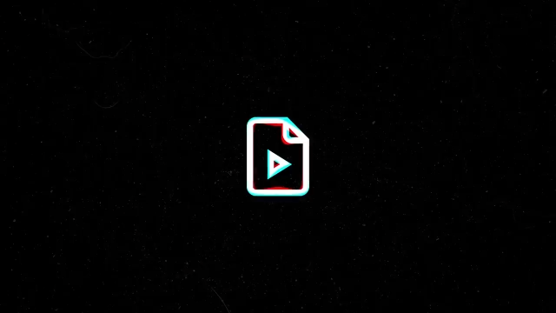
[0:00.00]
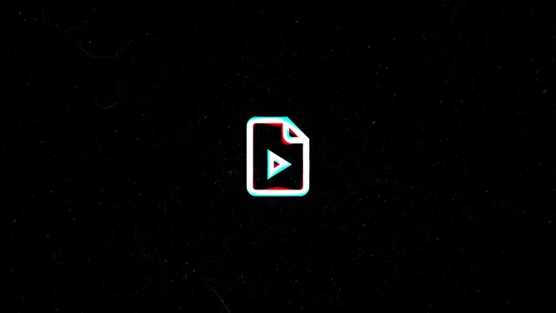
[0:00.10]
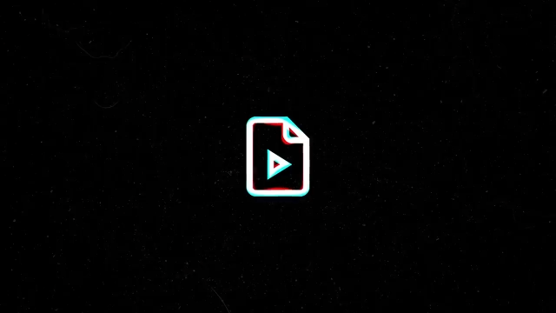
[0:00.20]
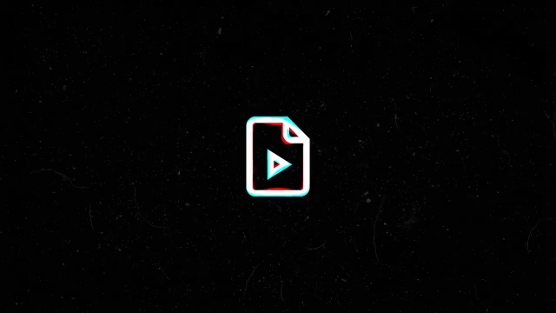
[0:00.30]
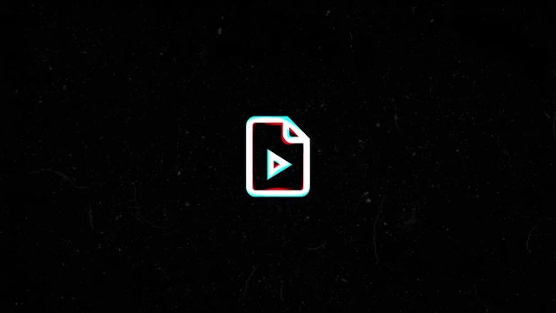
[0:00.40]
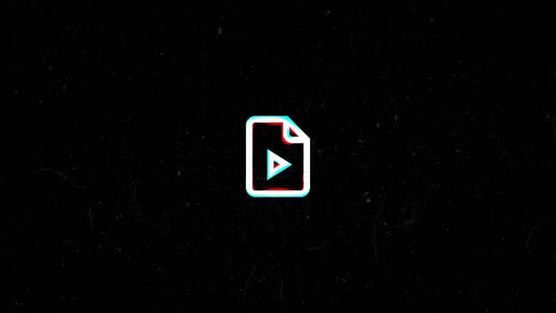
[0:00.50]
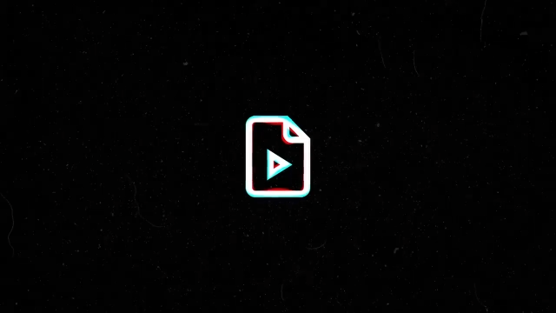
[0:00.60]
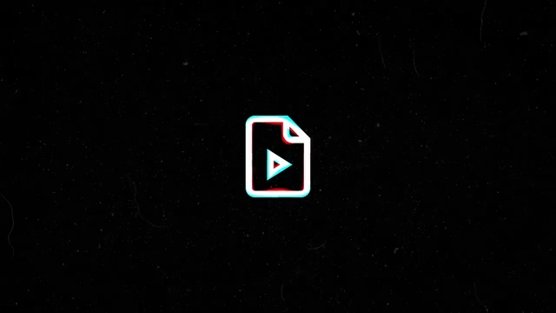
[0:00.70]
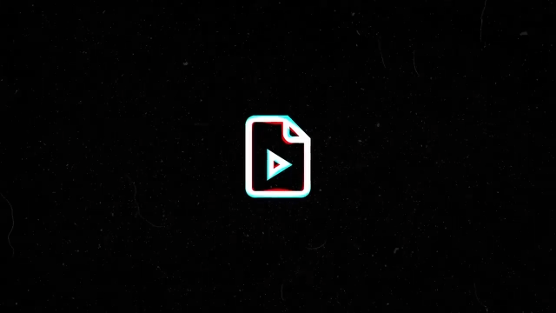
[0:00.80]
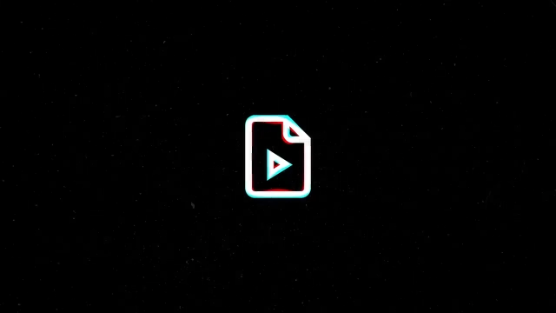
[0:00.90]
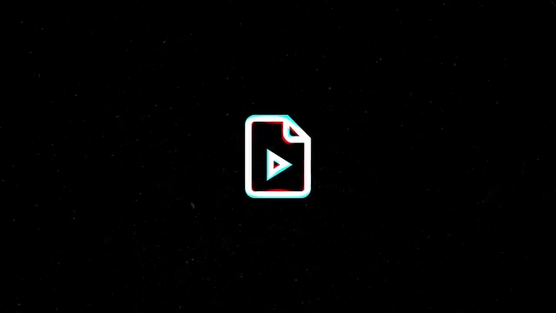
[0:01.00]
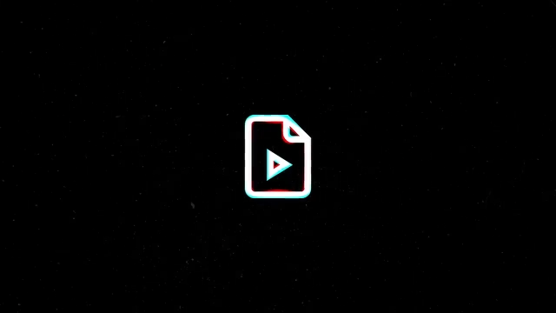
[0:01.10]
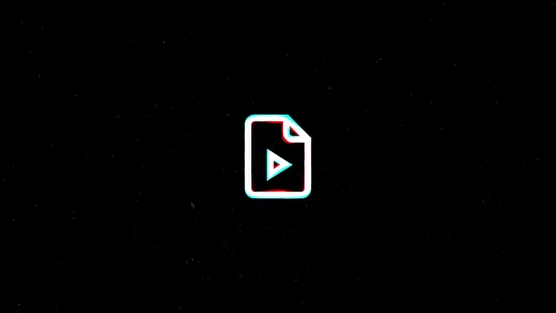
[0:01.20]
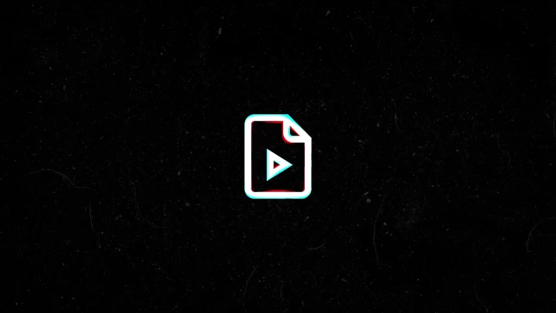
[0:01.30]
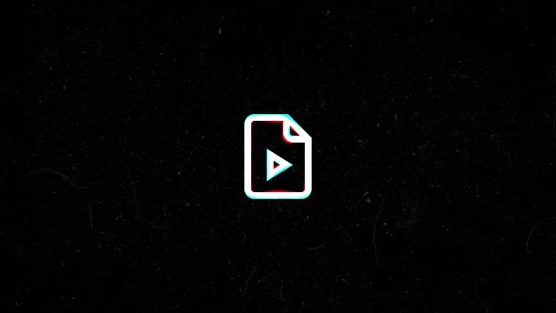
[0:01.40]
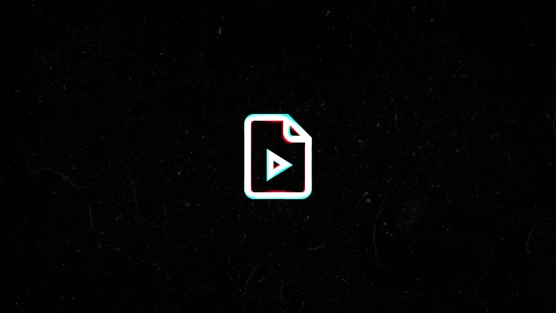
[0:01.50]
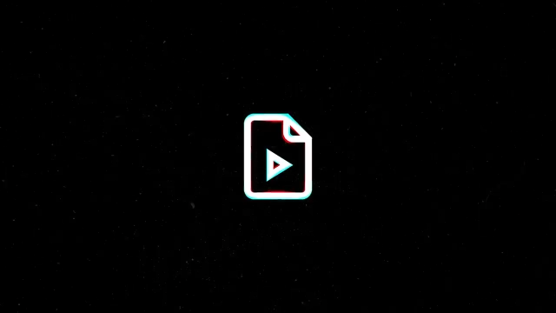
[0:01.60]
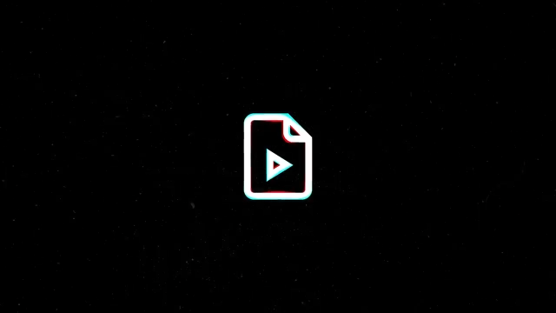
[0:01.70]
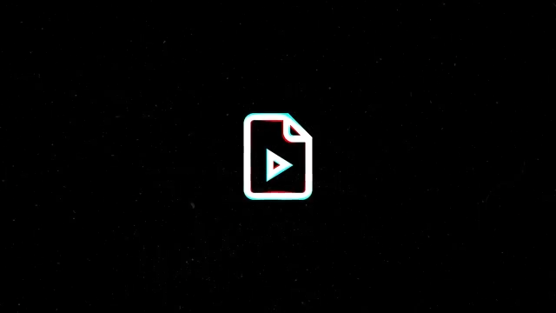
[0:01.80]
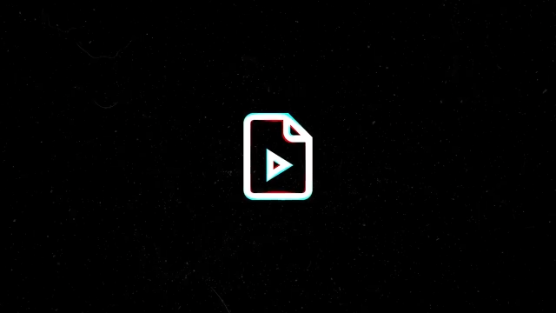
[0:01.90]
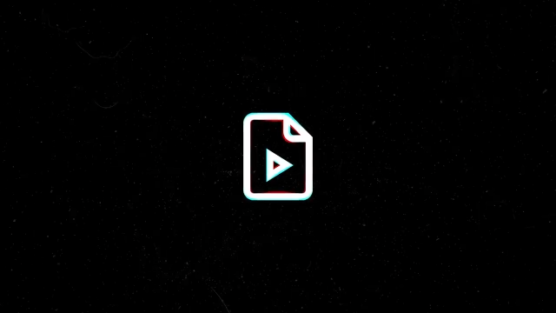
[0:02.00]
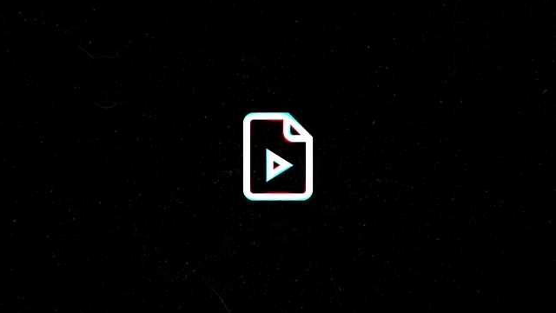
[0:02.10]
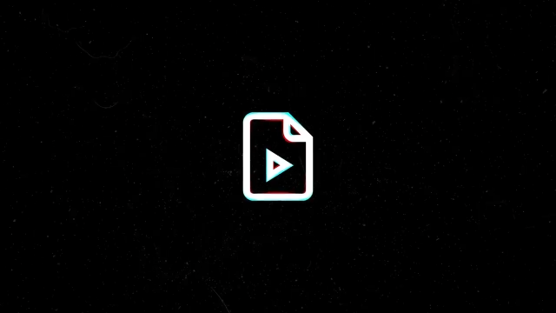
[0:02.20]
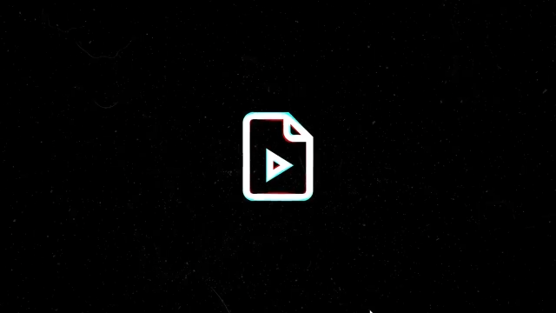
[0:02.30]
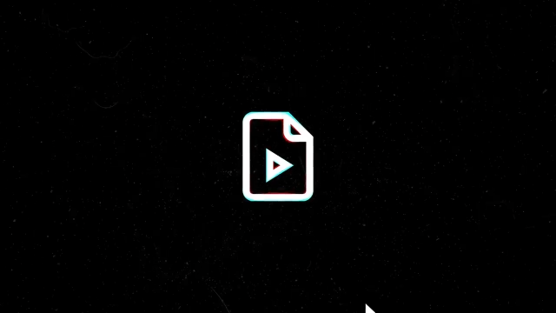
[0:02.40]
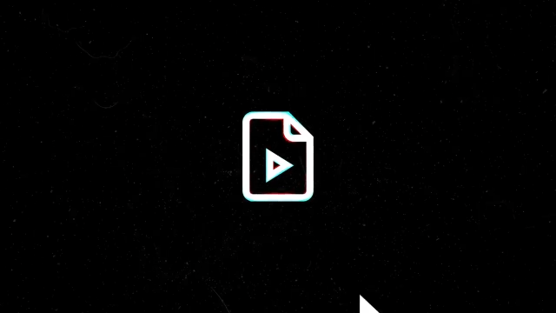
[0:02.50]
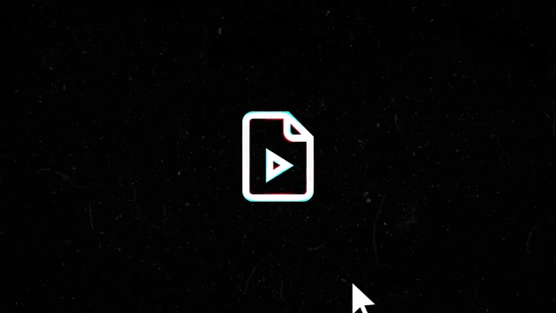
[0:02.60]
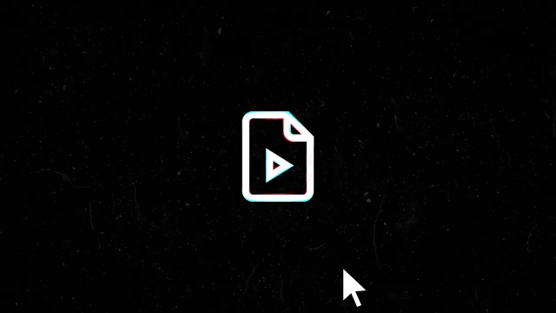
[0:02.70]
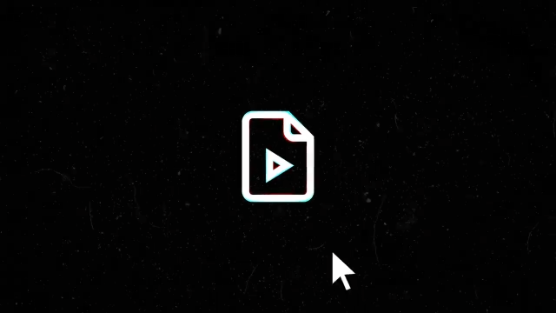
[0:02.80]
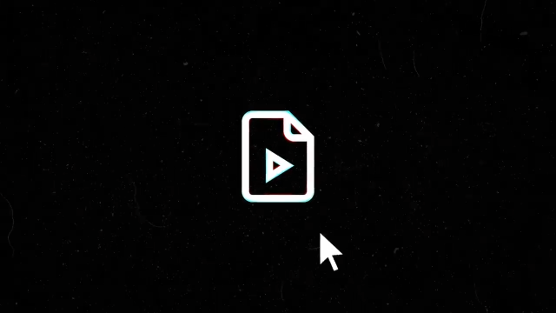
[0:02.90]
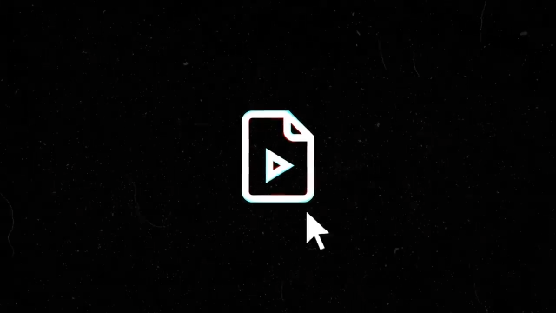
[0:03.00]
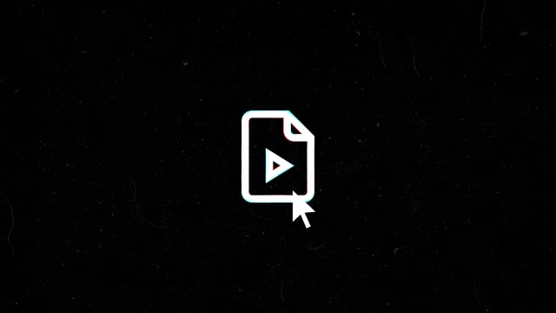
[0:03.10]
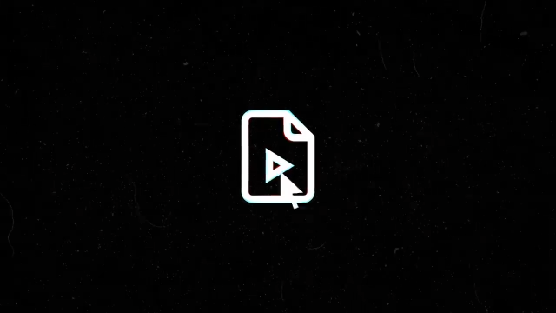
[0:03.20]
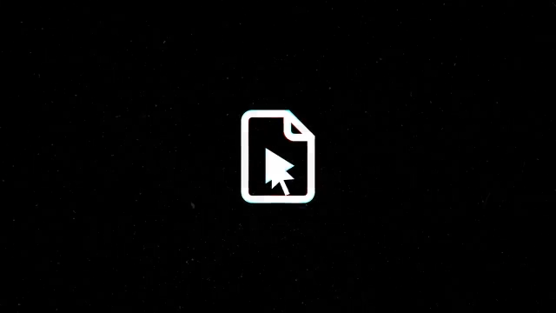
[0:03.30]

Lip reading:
Nobody's mouth can be seen.